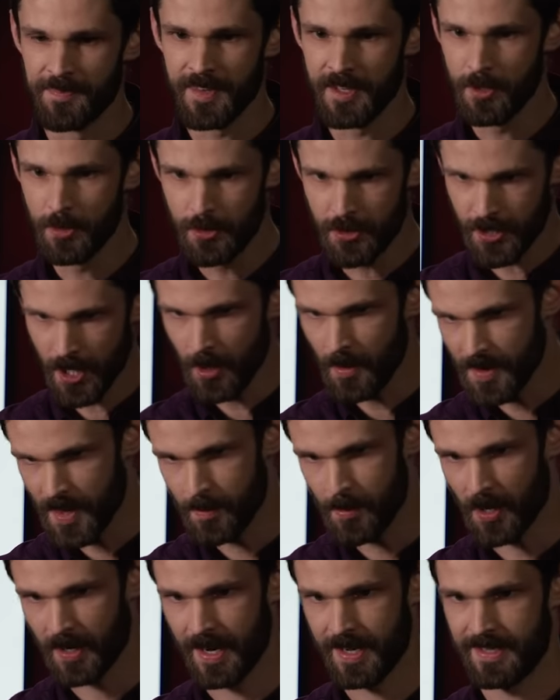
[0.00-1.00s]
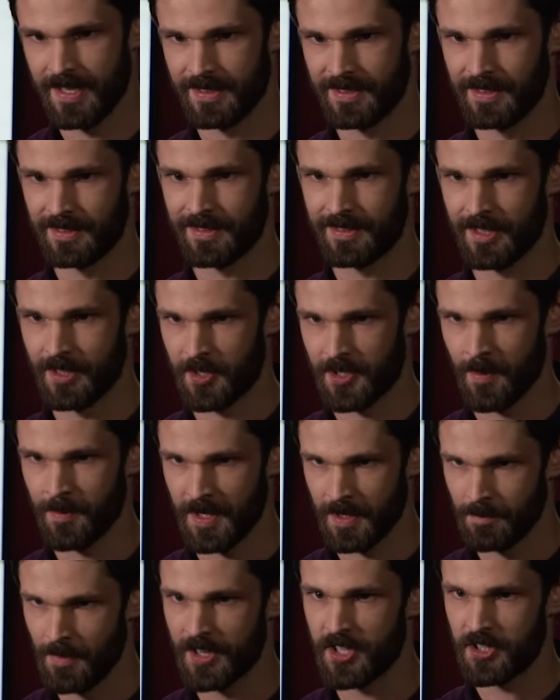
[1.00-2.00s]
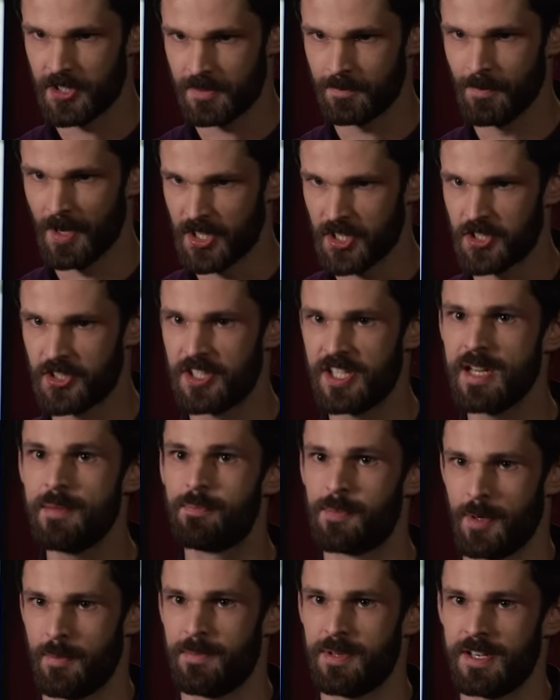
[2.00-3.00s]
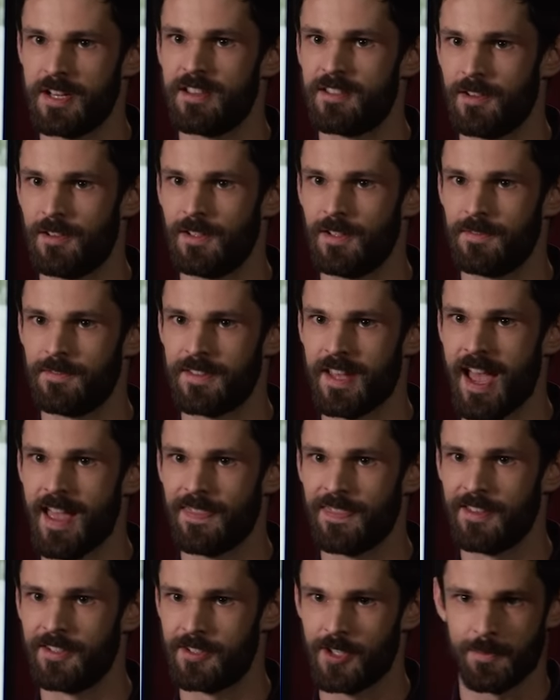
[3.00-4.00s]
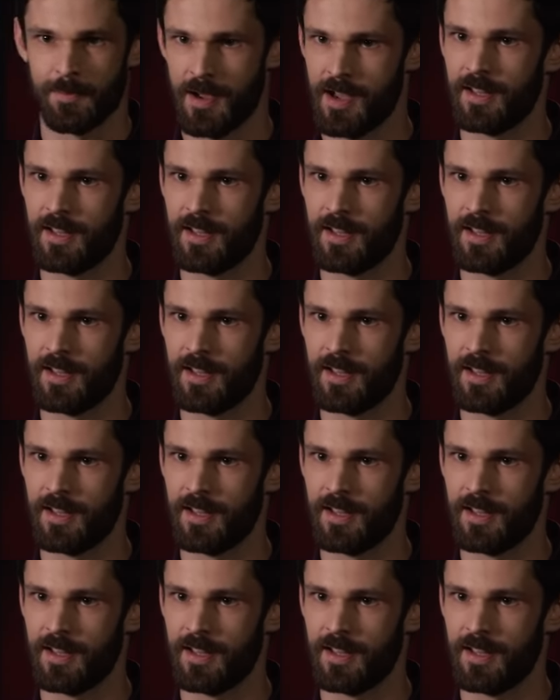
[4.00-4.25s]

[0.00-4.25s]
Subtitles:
You show in the book, I think, that there's something much, much deeper beneath all of that than just